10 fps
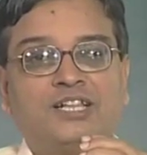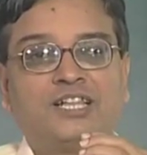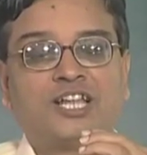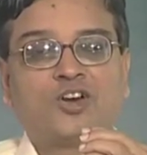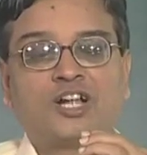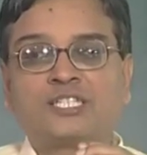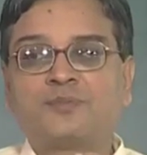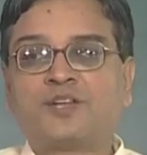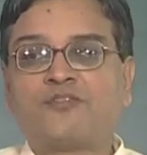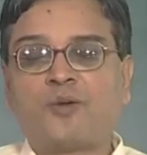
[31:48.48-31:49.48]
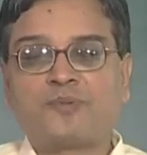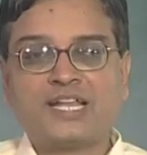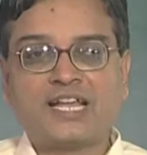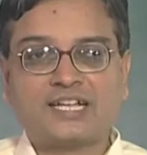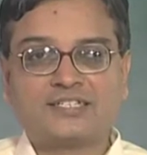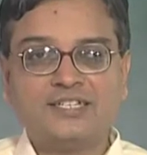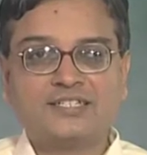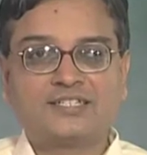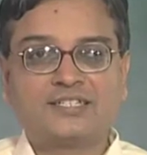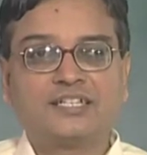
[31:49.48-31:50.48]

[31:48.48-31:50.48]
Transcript: the concept of optic axis.